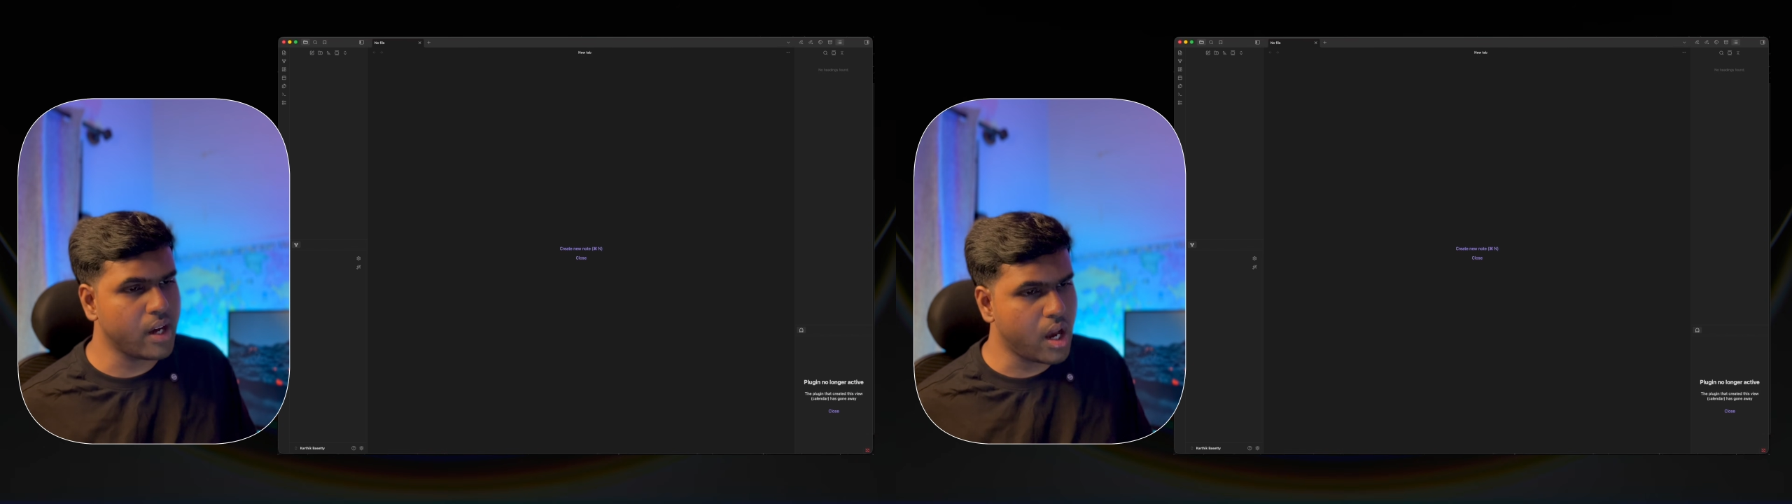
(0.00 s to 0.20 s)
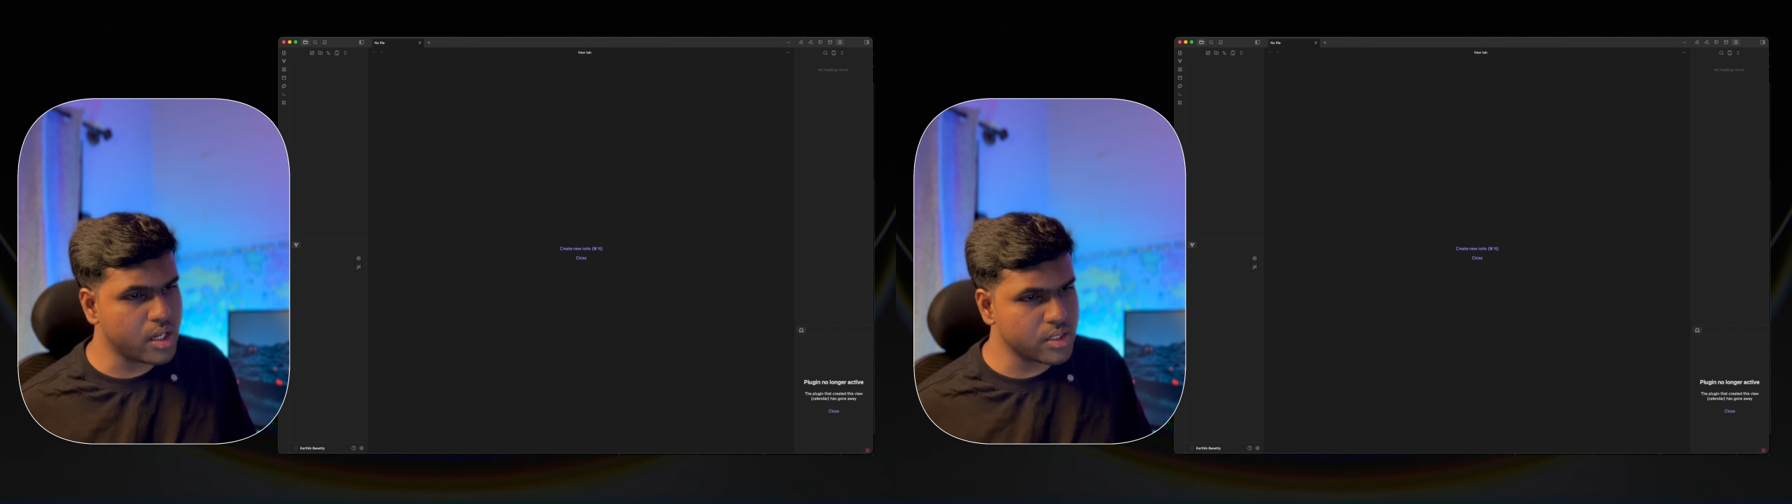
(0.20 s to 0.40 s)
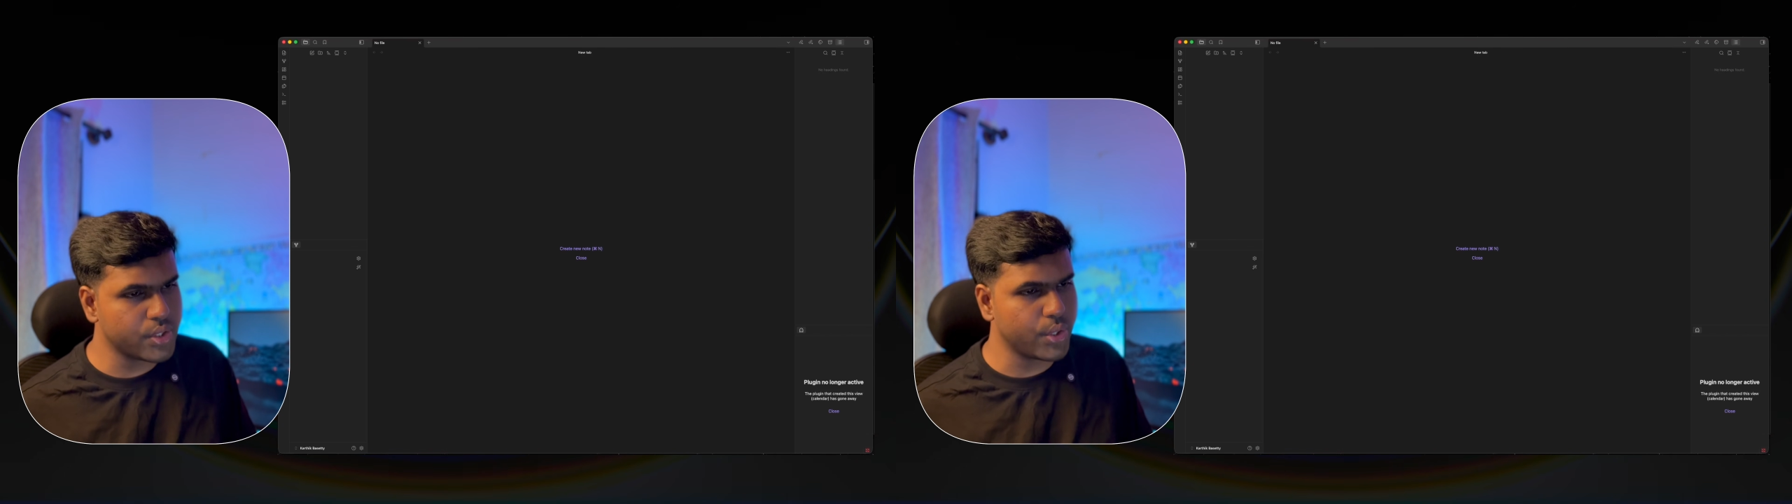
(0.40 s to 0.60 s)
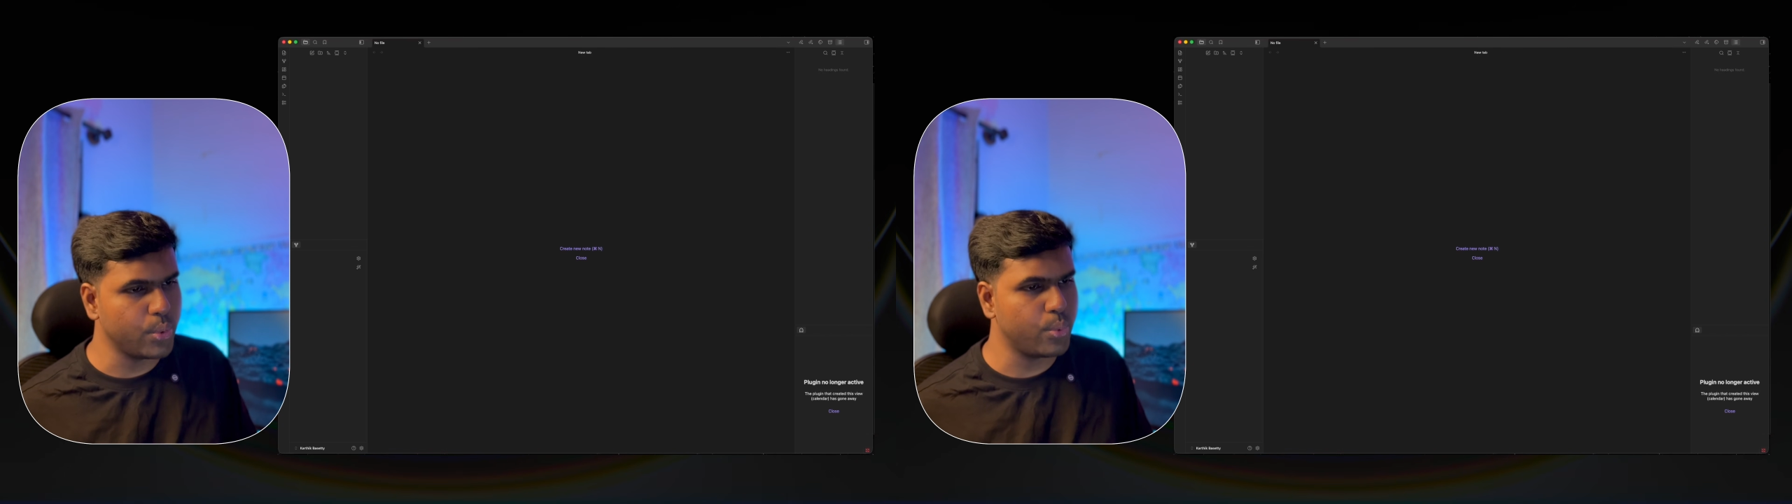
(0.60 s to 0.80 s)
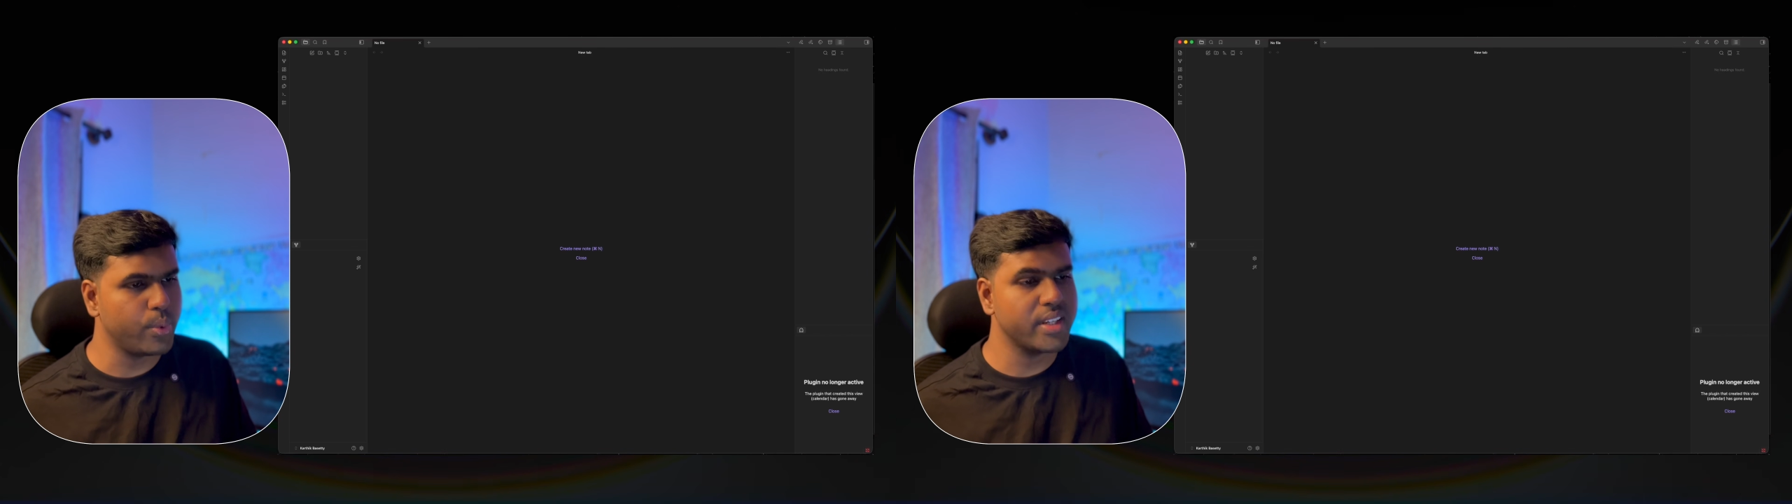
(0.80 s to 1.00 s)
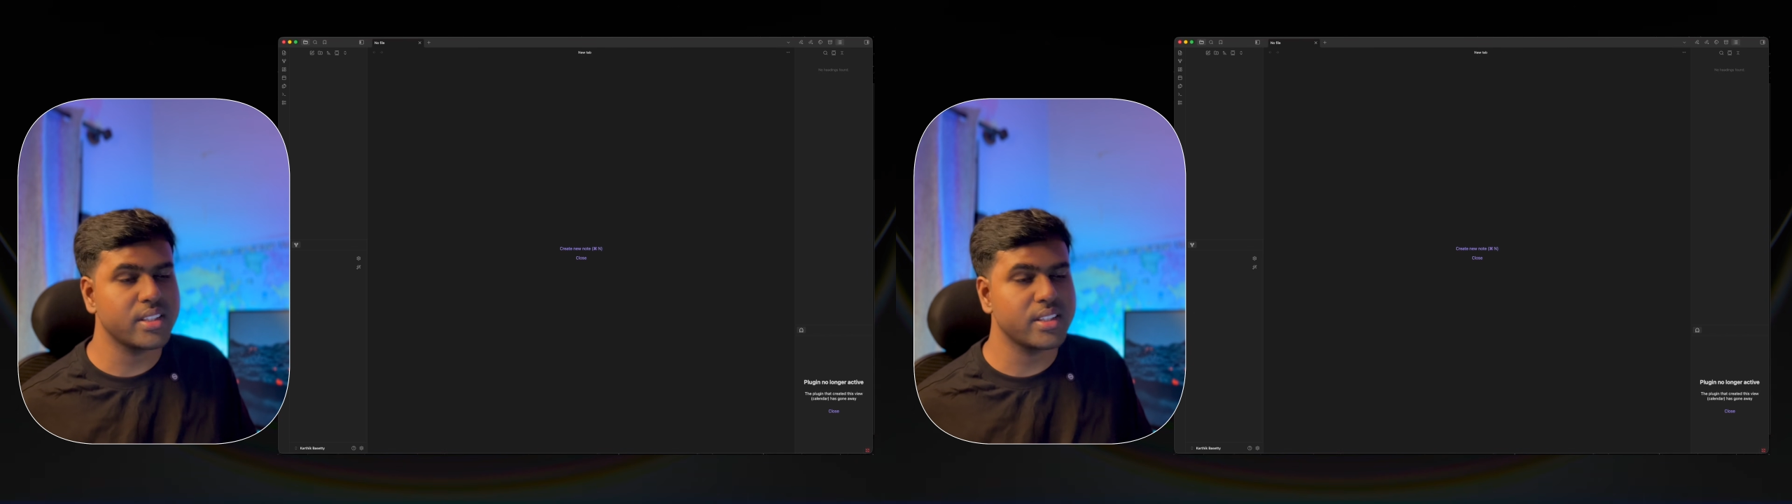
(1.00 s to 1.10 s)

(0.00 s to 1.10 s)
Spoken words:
asks you is